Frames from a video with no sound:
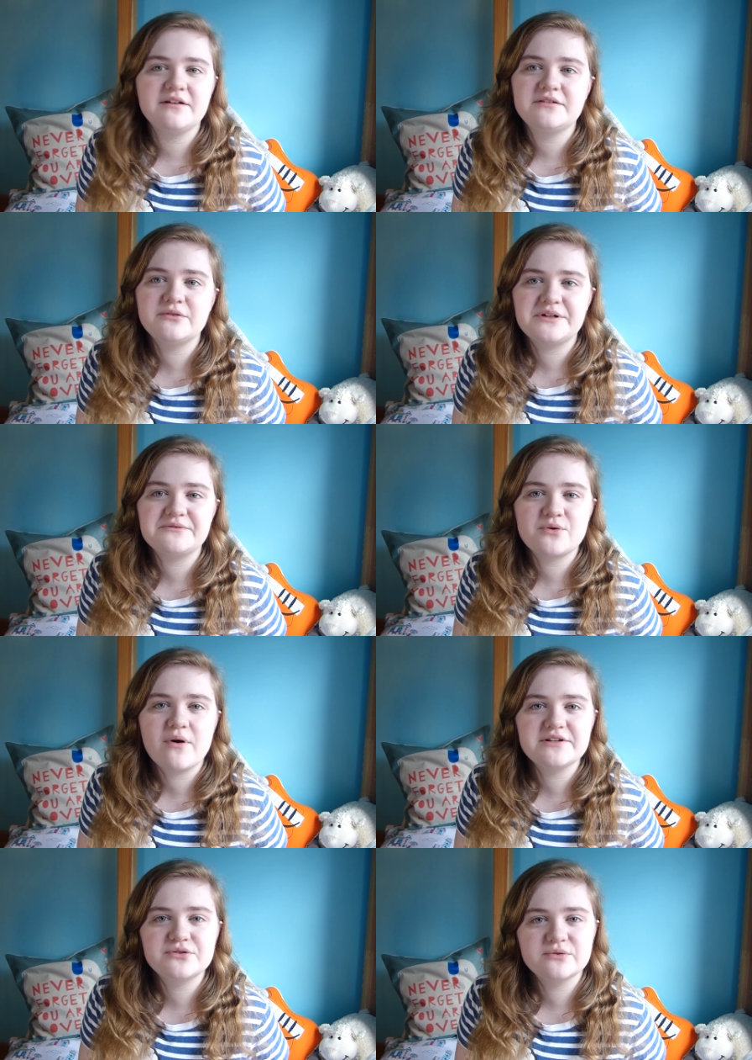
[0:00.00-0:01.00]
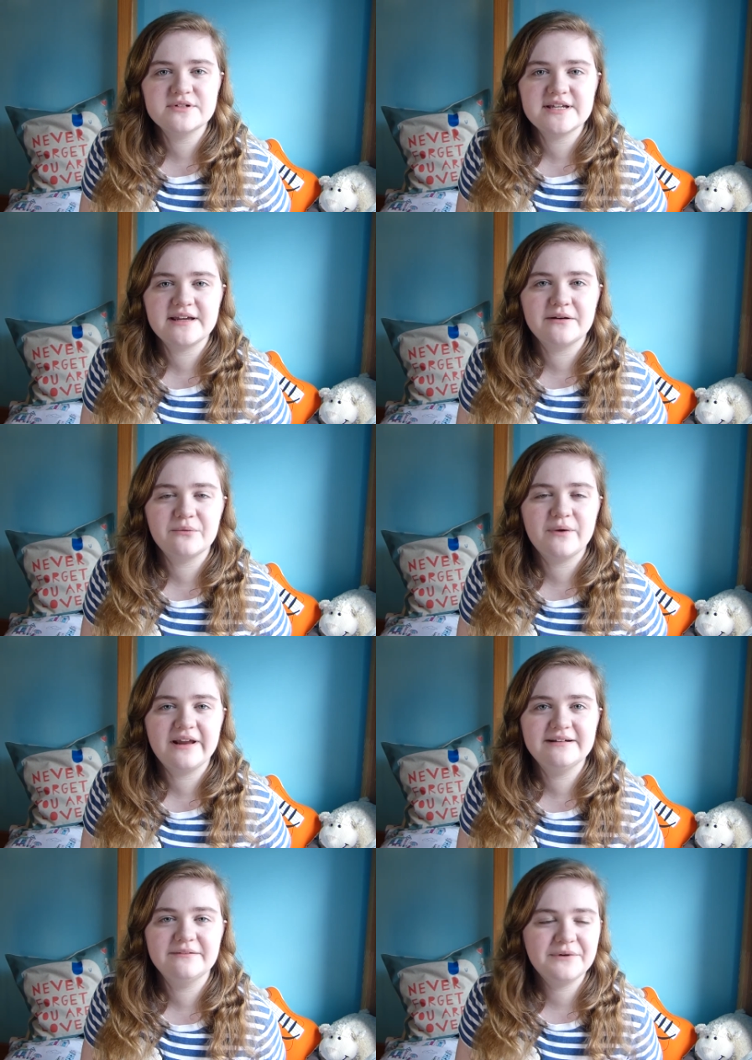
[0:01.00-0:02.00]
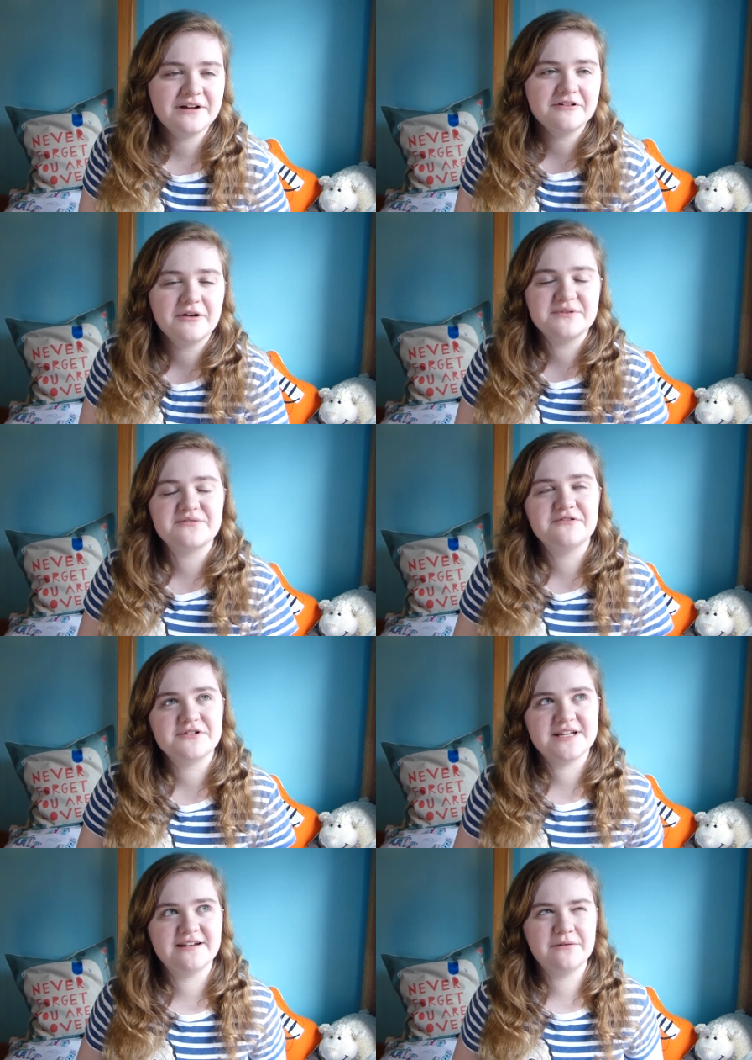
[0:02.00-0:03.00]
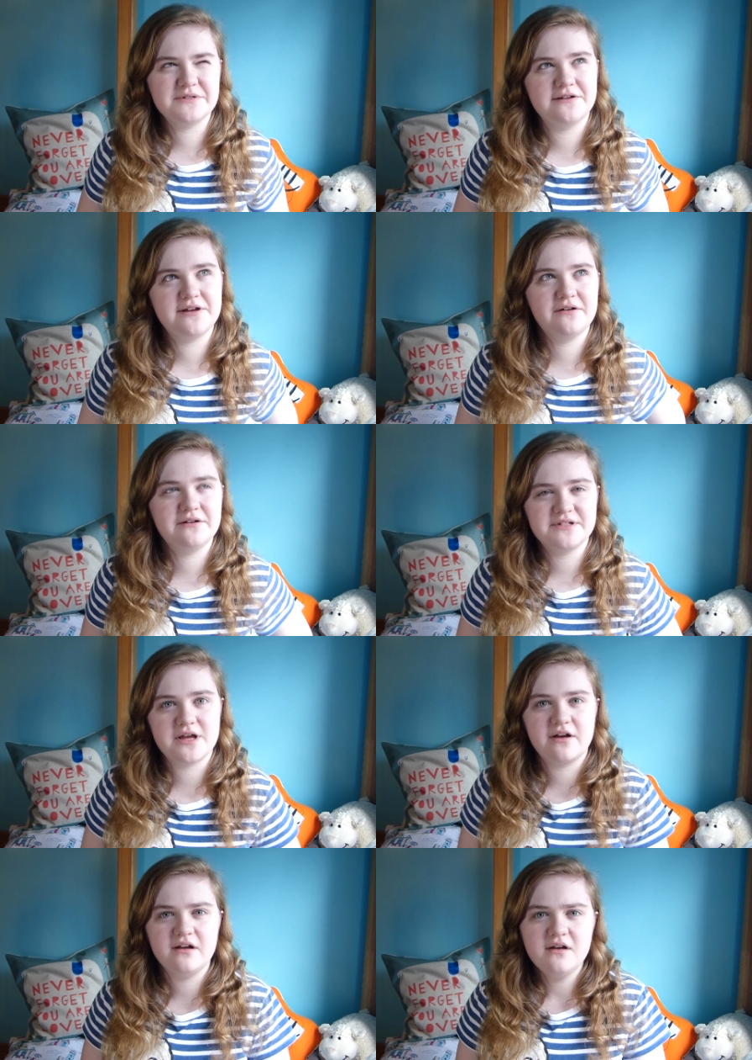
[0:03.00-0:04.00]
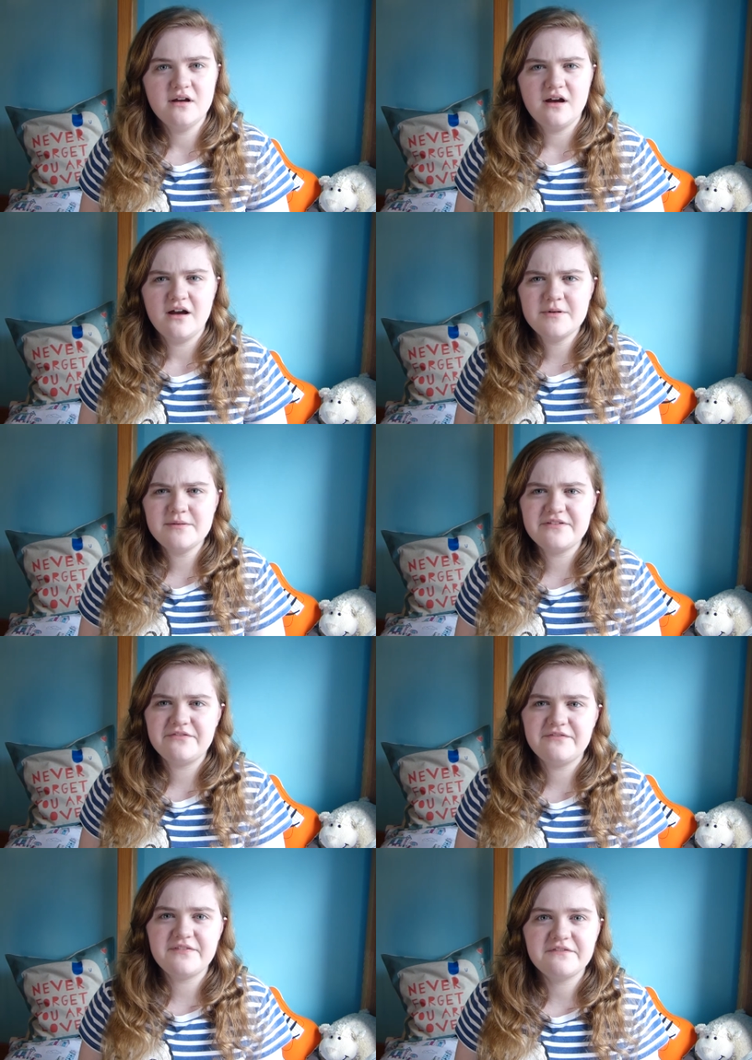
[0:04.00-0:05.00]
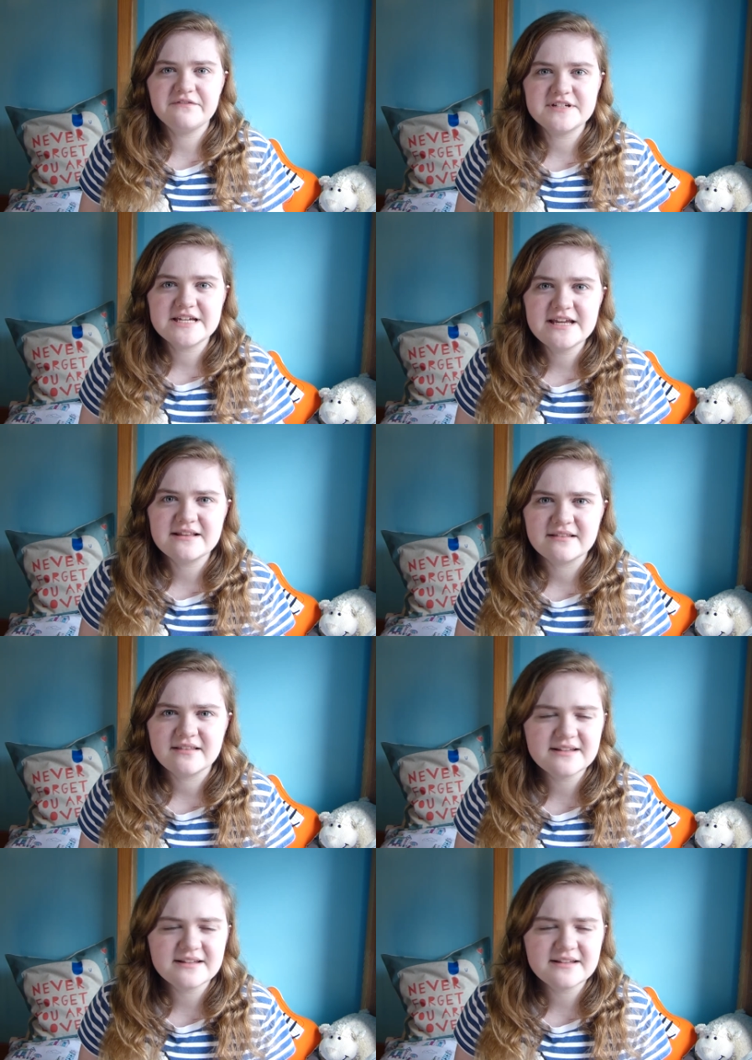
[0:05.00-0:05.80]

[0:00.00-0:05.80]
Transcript: I thought it was quite daunting when whenever I was 14 and I was looking on, I was going, I'm going to be 15.